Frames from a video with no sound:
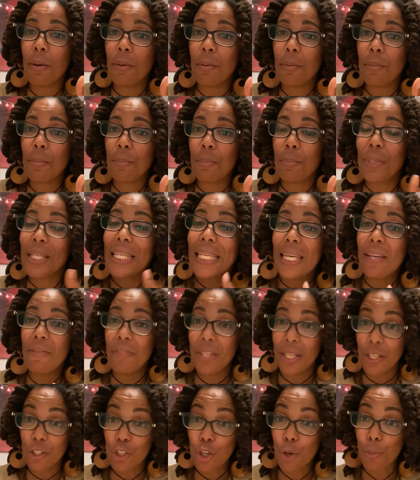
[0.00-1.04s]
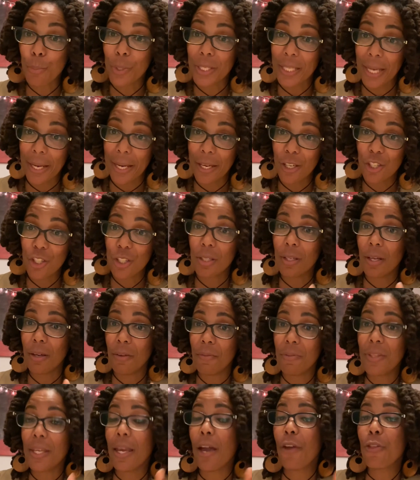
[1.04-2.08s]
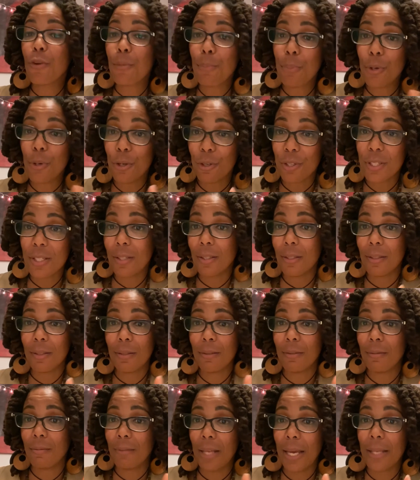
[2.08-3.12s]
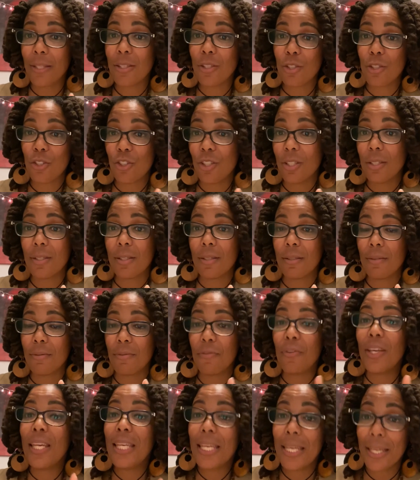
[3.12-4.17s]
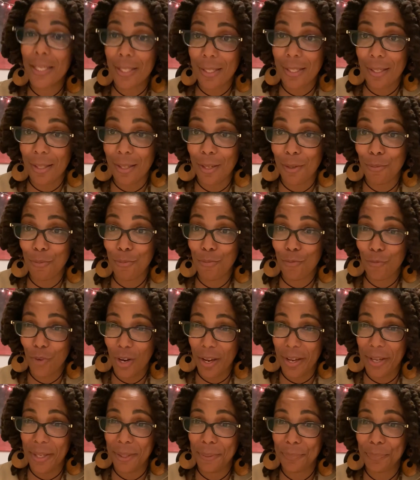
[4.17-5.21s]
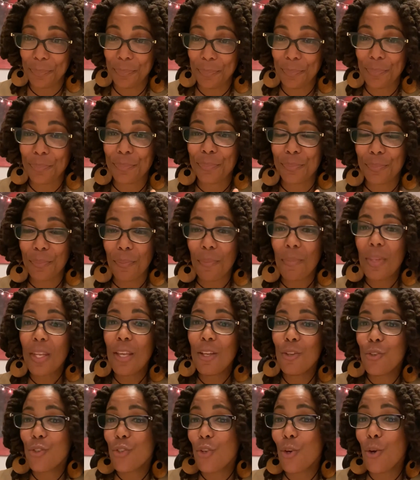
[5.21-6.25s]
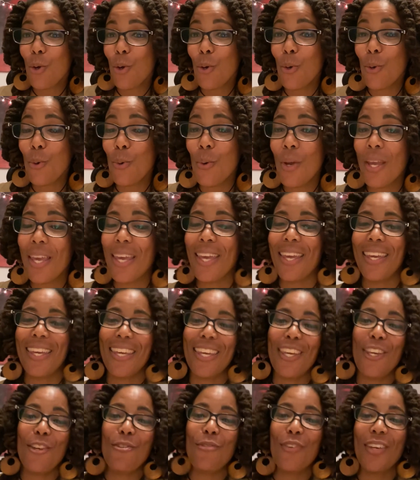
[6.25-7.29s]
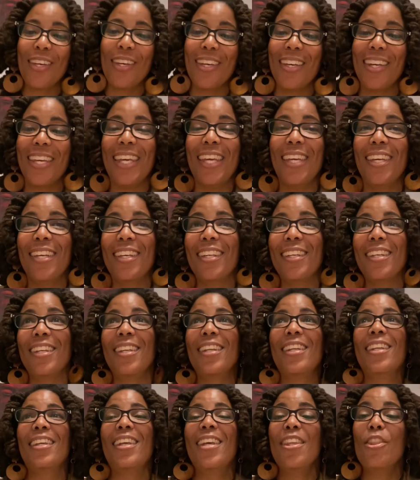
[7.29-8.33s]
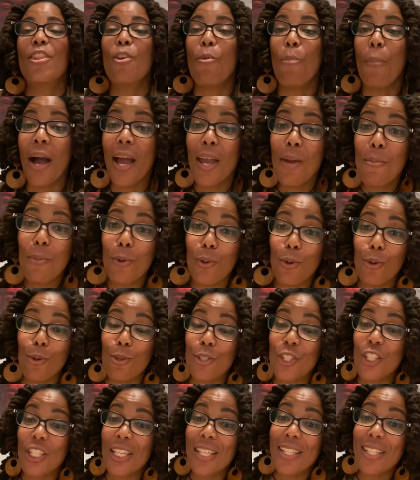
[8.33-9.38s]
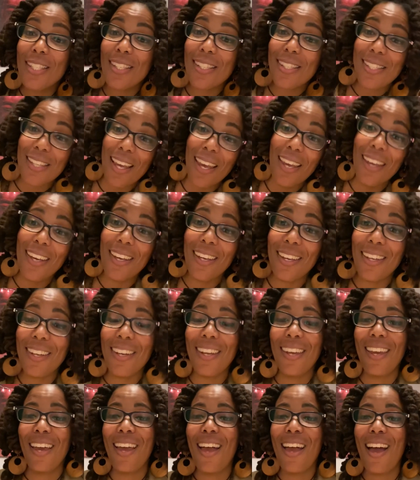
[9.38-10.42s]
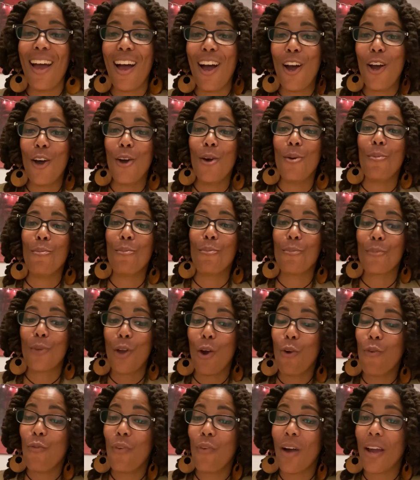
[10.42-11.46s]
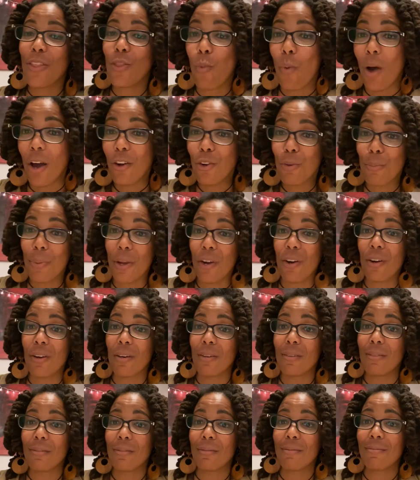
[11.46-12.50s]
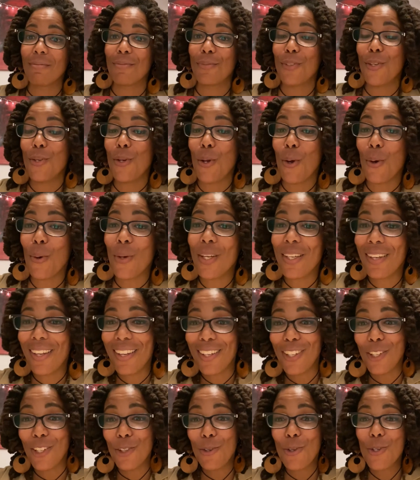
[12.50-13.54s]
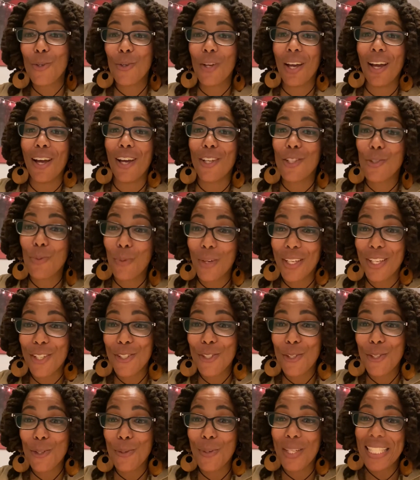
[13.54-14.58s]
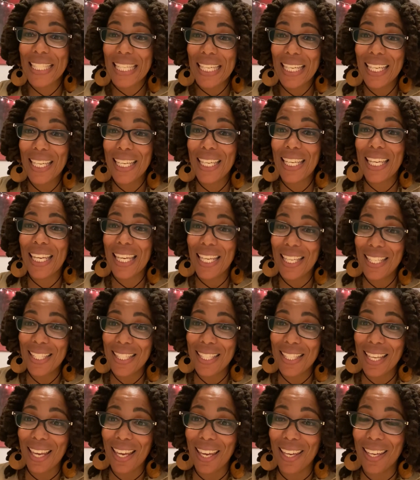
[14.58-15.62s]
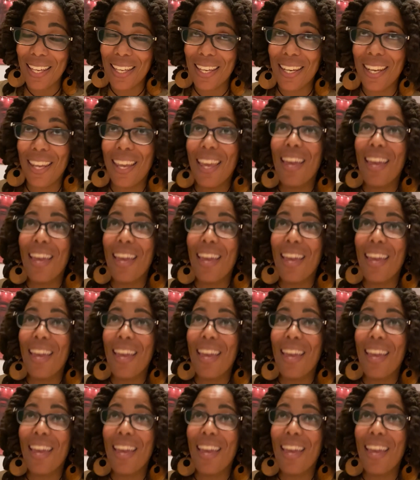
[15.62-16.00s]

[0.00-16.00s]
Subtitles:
believe the interpretation of the other person that's just feeding it to them, right? So even in the Bible, Jesus said, go find the water bearer. In Luke 22:10, he said,